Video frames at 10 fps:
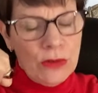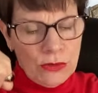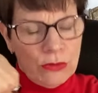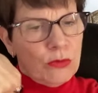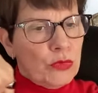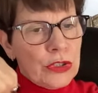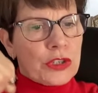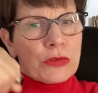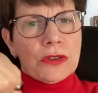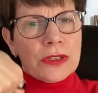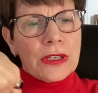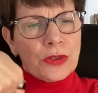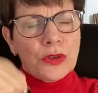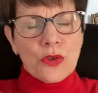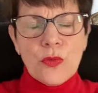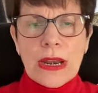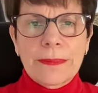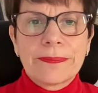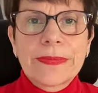Oh, British trousers are going to go well,